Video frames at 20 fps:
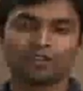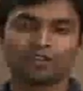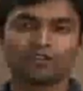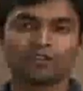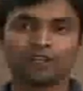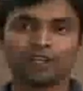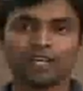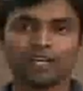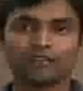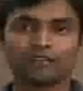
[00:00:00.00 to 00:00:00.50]

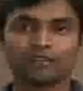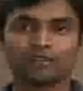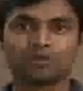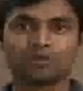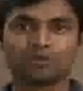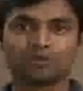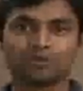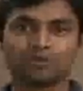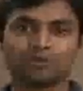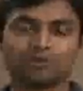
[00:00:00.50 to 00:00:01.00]
So we'll have
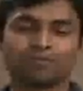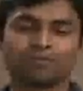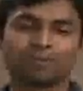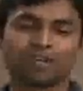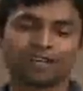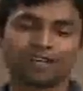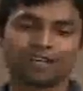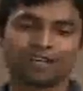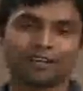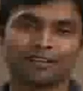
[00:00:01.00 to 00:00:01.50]
to
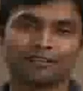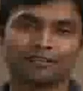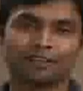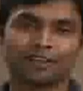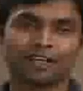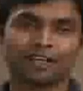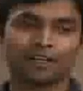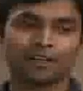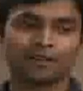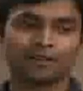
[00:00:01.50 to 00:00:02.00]

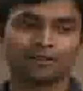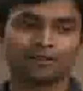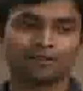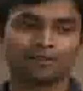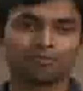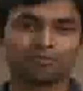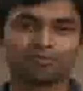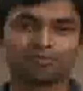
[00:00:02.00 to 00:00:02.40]
figure out,